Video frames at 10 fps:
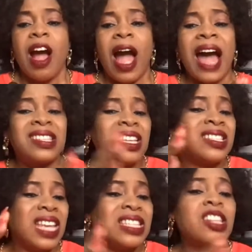As the
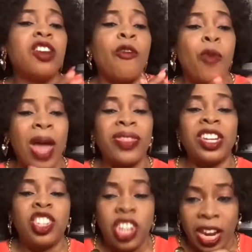seasons of weather
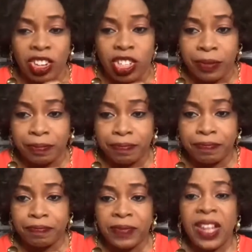change,
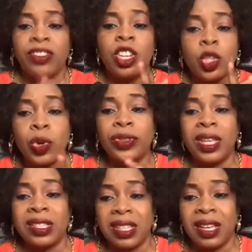the truth
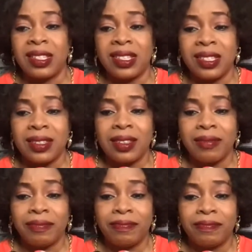is this,
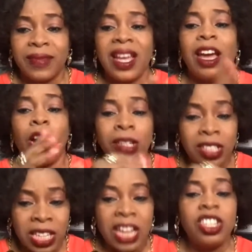
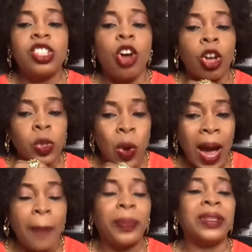changes also
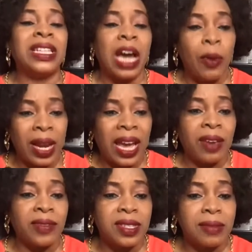happen in our
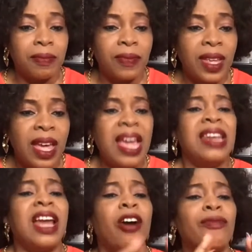lives.
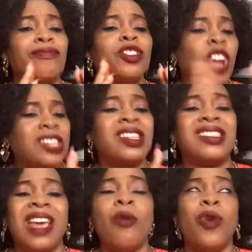Now, just the
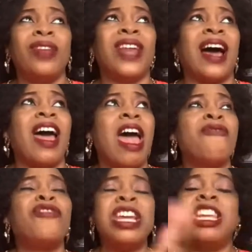same way that
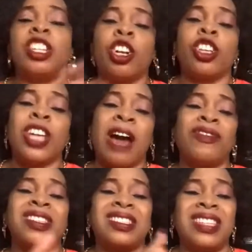every nation does not have
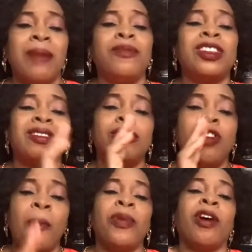the same
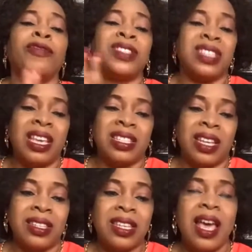number of
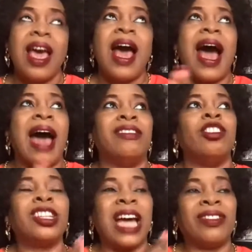seasons and
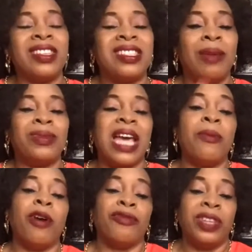not at the same time
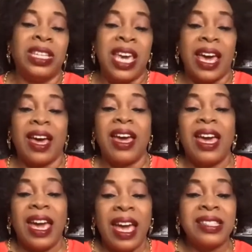of the year,
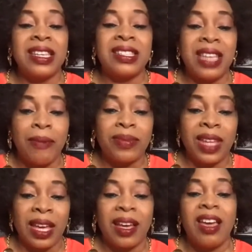is the same
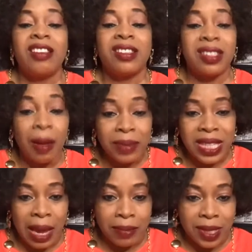thing.
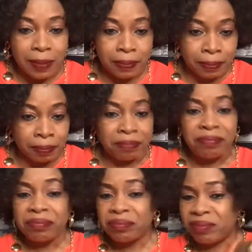Sometimes
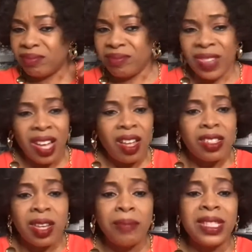
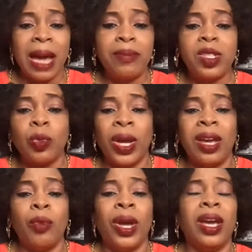Sometimes
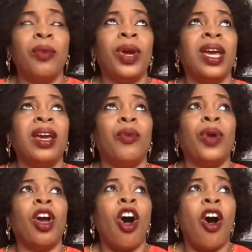we
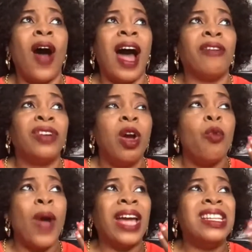all have, we're in